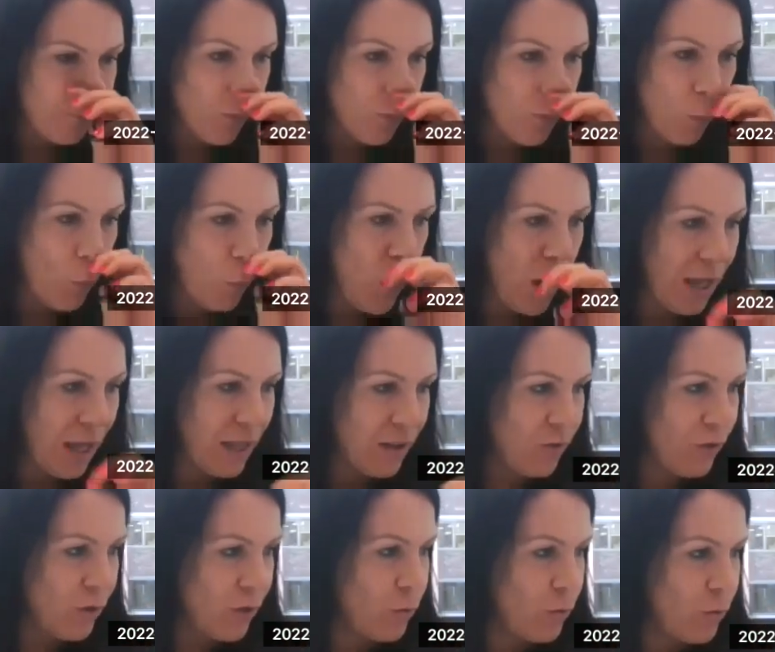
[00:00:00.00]
Where
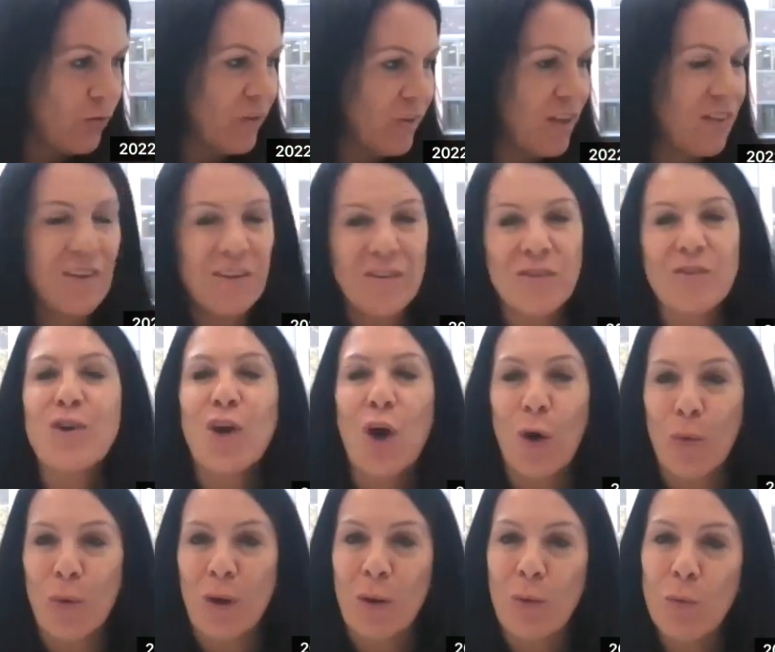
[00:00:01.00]
do you see this
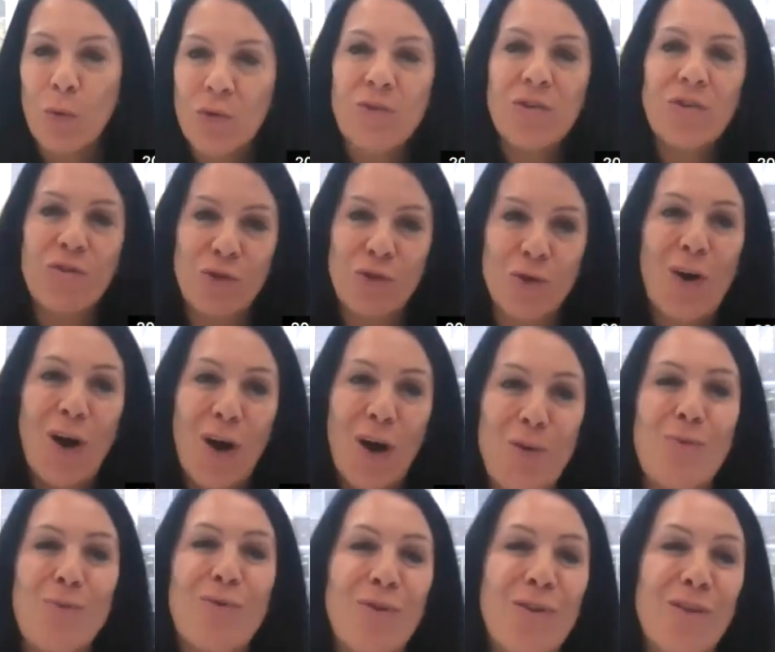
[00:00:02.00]
going? What is your
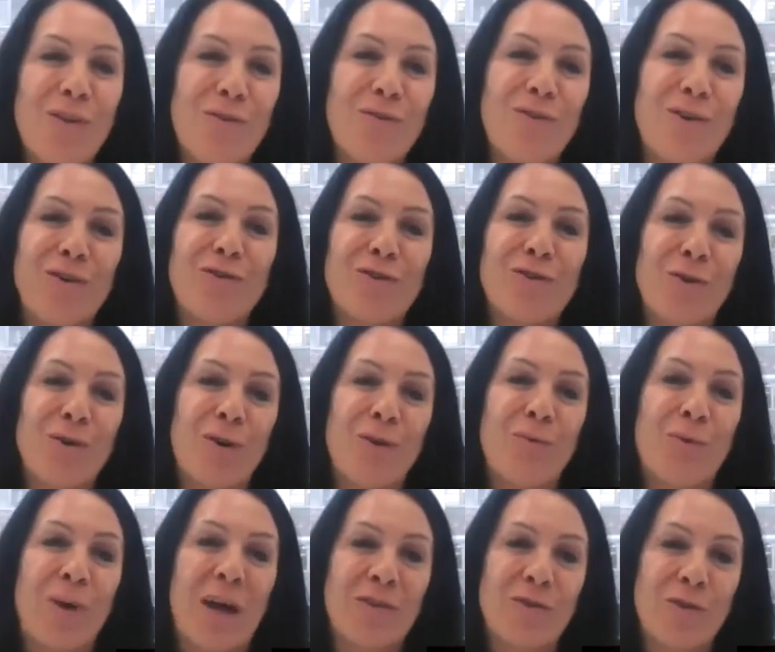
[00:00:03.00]
hope for the future
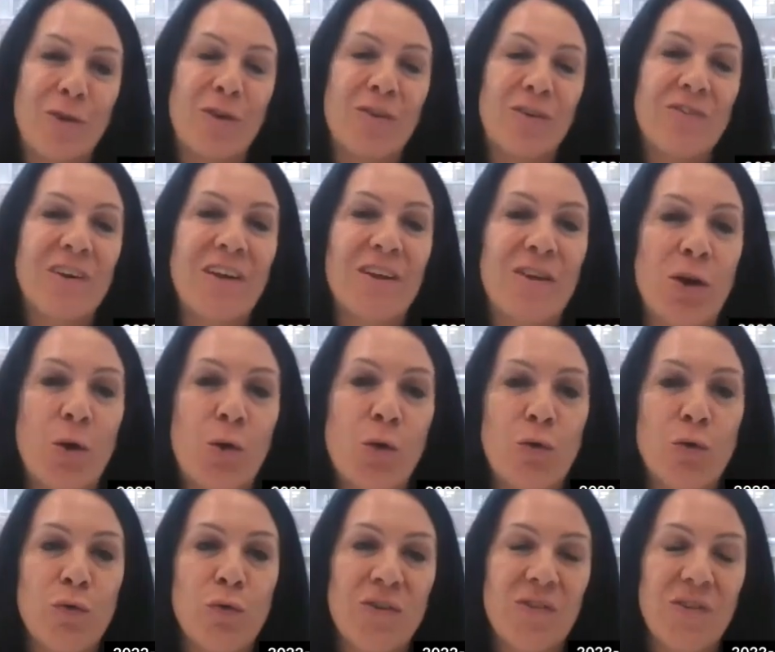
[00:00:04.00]
as you continue
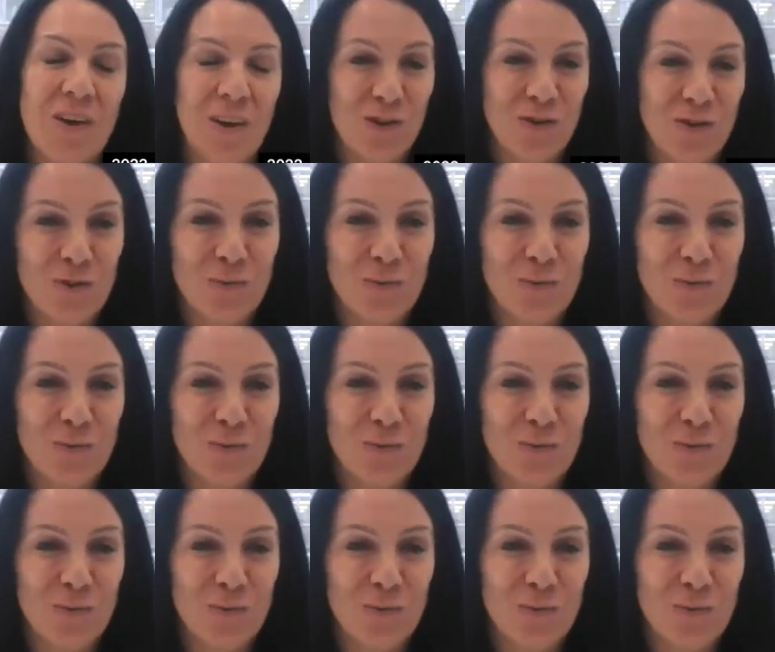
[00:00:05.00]
your research?